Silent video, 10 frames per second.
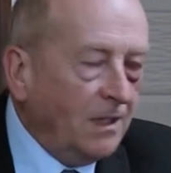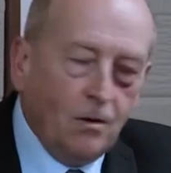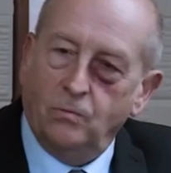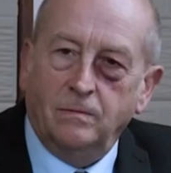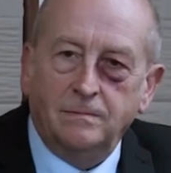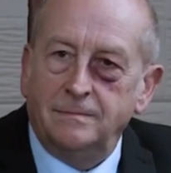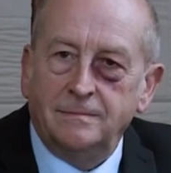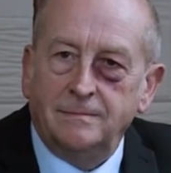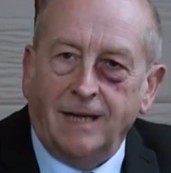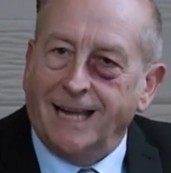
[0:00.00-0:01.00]
No.
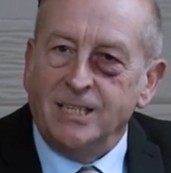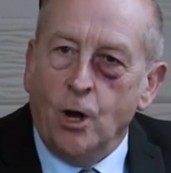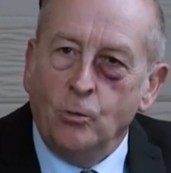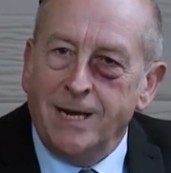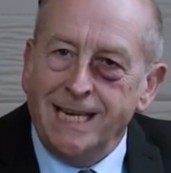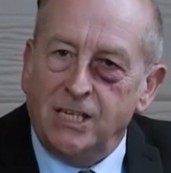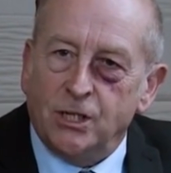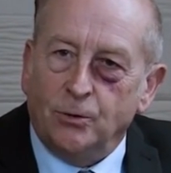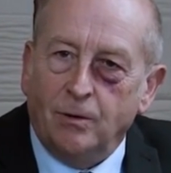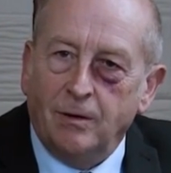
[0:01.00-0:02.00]
I'd no need
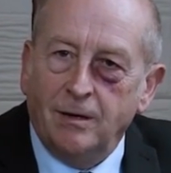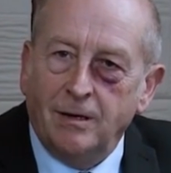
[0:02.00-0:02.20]
to.